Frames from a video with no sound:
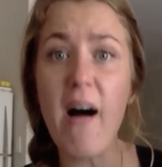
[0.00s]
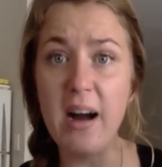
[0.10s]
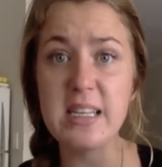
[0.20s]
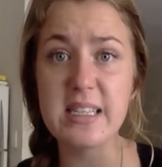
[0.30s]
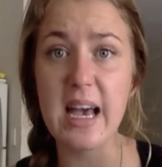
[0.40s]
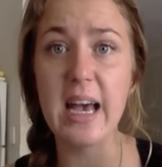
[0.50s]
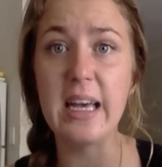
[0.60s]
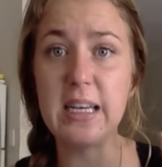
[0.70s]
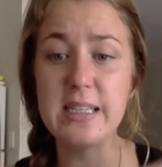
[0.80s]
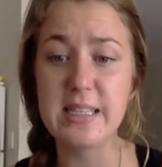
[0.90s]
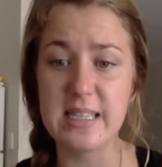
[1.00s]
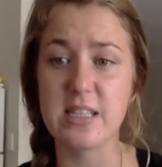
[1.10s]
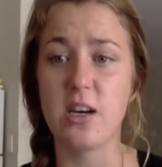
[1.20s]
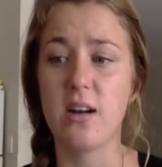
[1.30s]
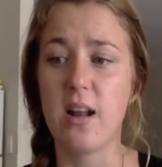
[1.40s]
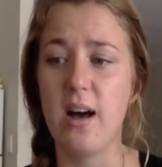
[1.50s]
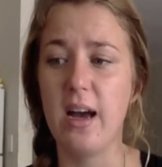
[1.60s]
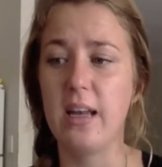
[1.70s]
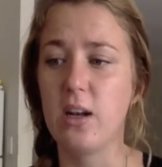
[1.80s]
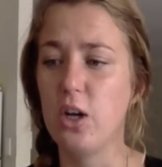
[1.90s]
I say, sit
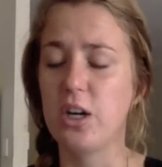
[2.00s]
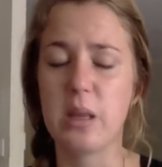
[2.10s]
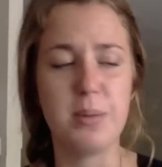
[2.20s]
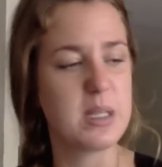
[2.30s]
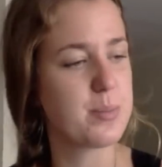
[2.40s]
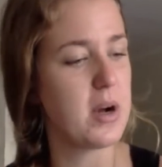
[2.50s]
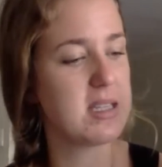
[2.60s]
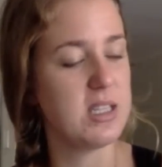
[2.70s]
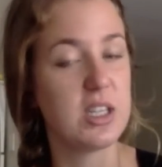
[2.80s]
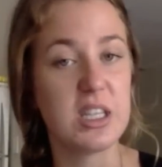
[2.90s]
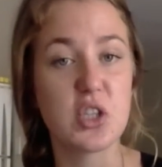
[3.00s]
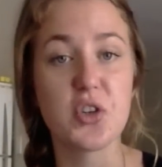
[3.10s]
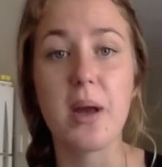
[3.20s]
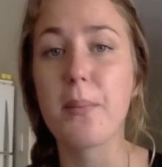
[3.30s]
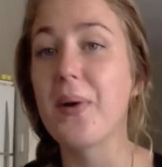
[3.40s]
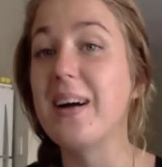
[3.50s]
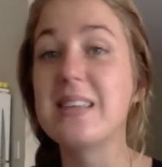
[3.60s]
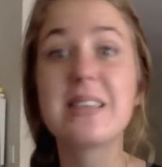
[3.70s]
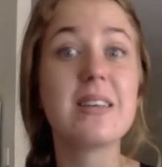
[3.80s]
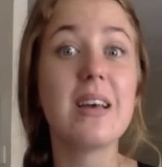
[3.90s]
online, look at the bus price, look at the train
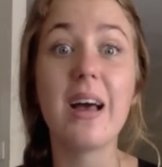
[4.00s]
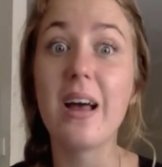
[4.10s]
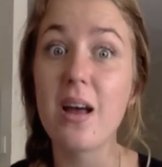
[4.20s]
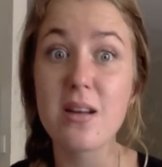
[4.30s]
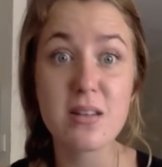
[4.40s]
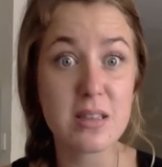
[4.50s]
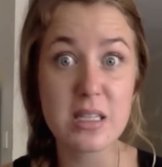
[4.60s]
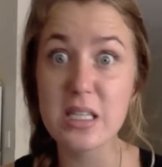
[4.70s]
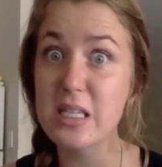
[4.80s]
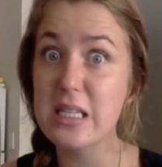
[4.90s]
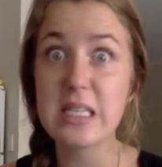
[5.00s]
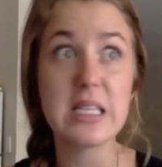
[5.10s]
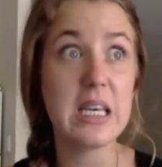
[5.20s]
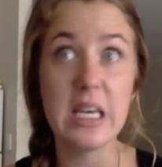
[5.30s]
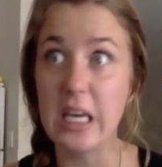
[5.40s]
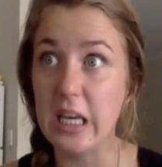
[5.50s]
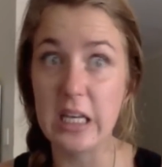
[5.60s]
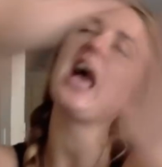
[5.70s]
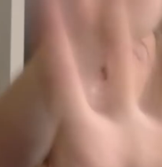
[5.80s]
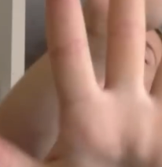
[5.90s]
price, and see.
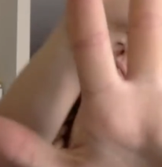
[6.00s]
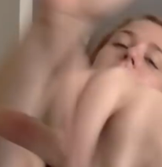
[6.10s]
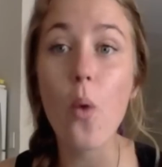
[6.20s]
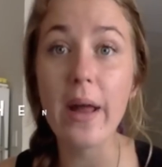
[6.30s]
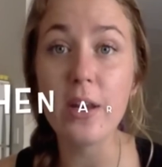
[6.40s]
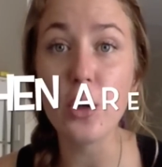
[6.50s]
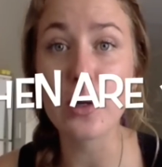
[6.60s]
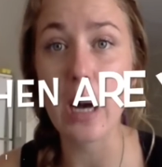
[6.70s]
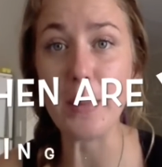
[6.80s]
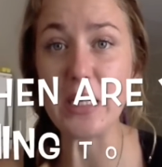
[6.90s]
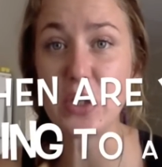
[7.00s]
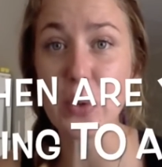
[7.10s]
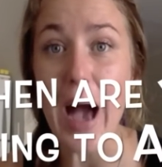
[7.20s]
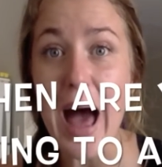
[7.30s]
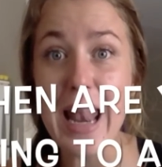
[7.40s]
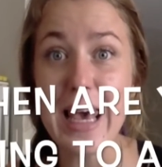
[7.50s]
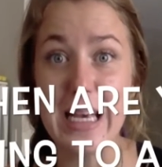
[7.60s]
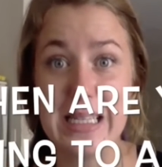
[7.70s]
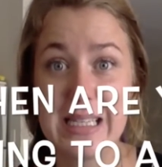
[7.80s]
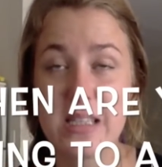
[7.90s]
Hey, when are you coming to
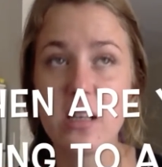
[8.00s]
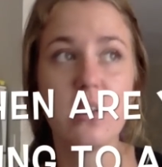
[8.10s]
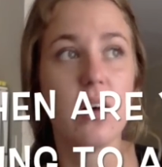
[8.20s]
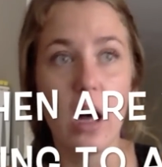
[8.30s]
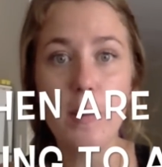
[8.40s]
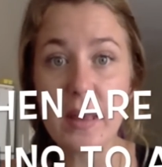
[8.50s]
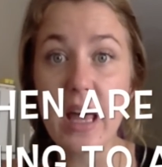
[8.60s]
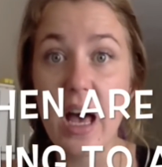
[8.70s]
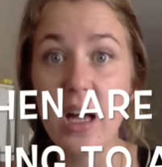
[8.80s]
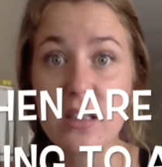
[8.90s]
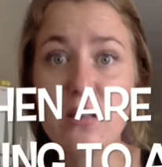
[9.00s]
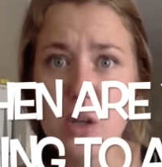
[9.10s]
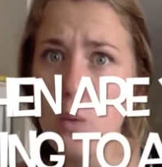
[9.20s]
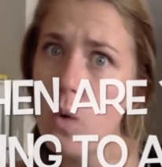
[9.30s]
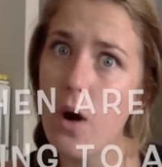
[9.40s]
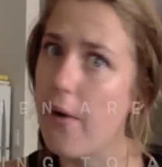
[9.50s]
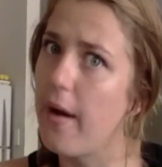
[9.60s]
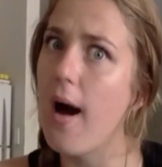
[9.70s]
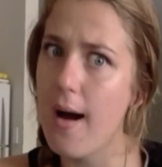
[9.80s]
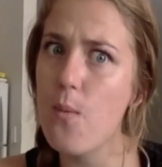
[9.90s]
Alice? I'll be there, don't
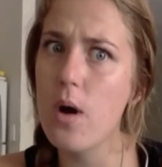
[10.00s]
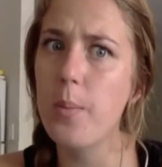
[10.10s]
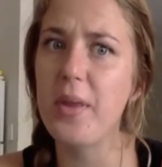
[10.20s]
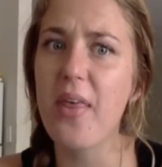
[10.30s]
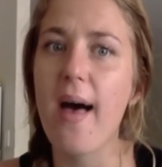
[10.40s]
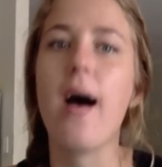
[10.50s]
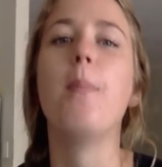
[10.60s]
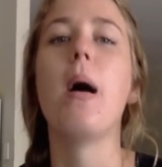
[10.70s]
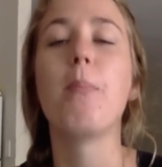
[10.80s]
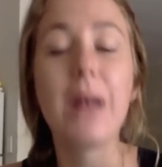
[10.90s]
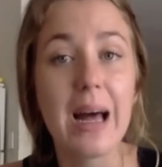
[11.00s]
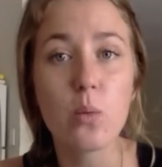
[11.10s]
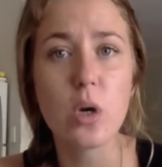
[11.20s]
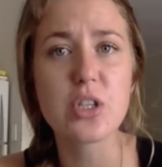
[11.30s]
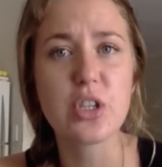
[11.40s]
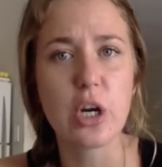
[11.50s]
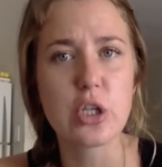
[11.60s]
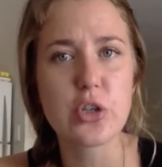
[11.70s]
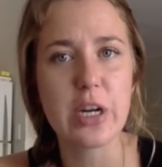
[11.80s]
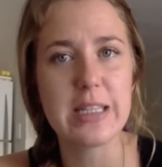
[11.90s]
worry, I will be there. My plan was to go
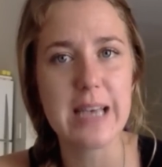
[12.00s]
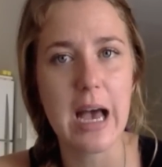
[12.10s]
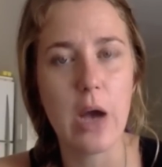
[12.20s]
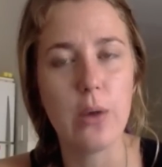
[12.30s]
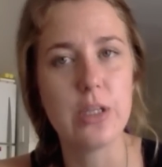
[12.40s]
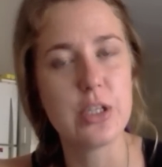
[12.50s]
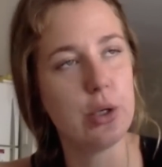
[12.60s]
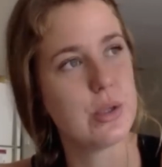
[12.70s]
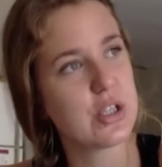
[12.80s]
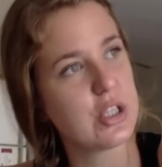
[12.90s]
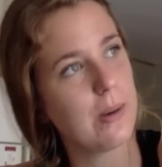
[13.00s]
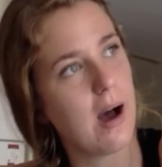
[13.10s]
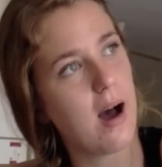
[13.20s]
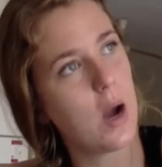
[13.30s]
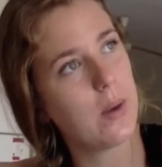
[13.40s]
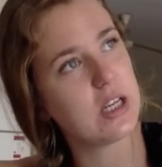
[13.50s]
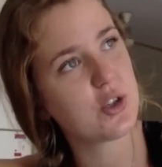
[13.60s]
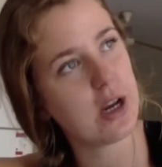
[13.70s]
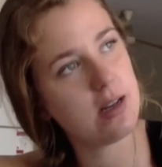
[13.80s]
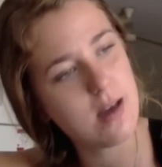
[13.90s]
straight down and do the Stuart Highway
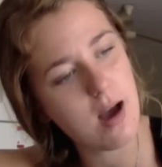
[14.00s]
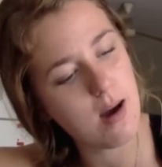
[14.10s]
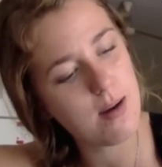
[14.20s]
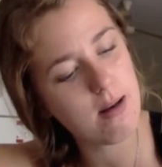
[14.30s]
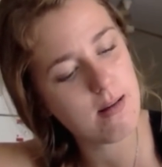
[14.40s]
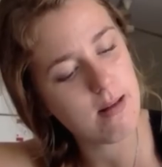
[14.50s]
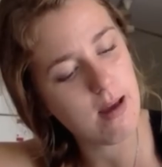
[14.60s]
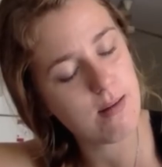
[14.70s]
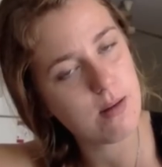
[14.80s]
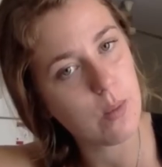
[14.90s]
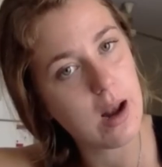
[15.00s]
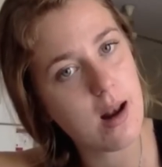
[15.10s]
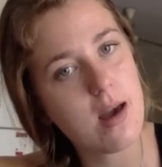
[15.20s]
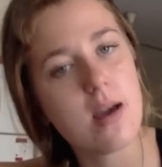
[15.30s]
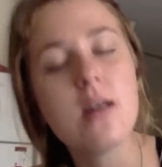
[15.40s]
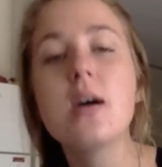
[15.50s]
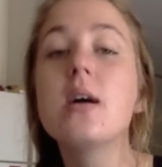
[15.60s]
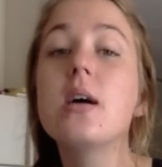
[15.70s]
straight down to Adelaide.